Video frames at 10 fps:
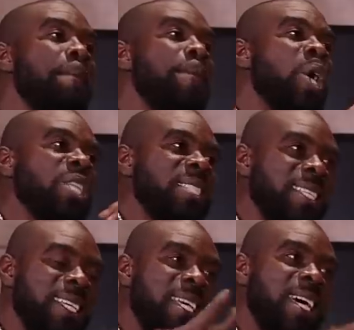It but
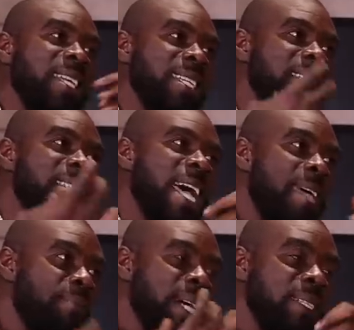evolve, the
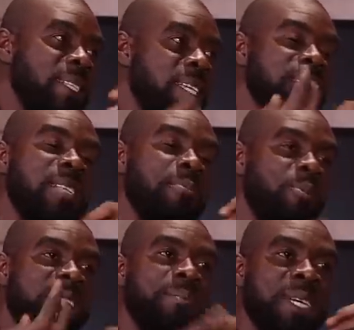type of things them
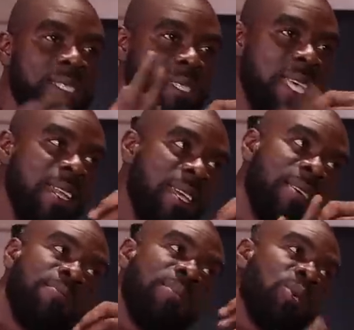where them are saying at
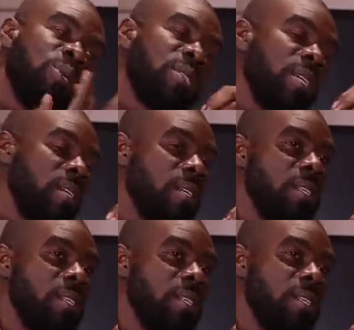the yeah. music.